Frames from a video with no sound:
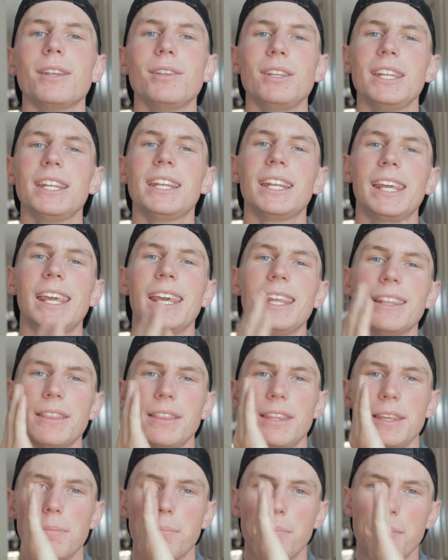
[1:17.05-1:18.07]
You need to get
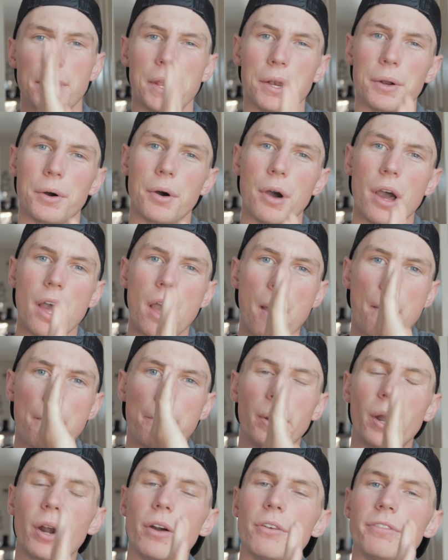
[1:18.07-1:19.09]
the middle
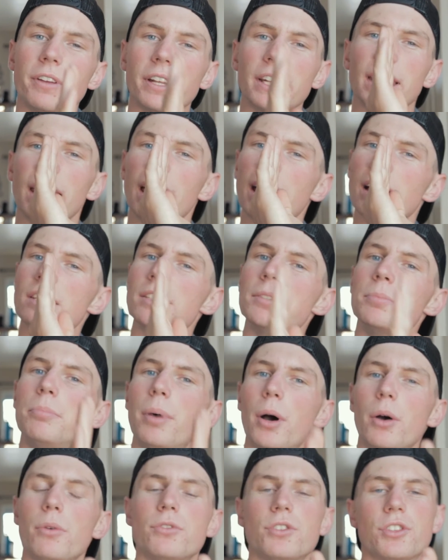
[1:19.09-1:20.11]
perfect
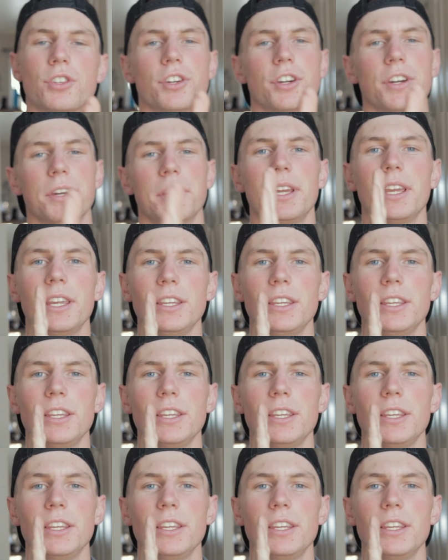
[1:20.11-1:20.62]
exposure